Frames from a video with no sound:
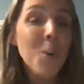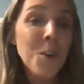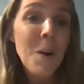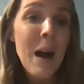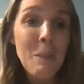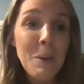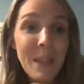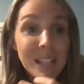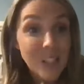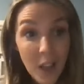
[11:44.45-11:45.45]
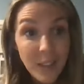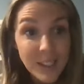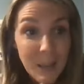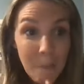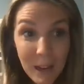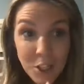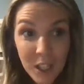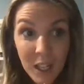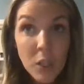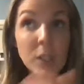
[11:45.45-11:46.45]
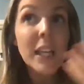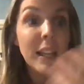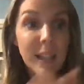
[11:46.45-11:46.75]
photo album that's on the team page. Can I use it?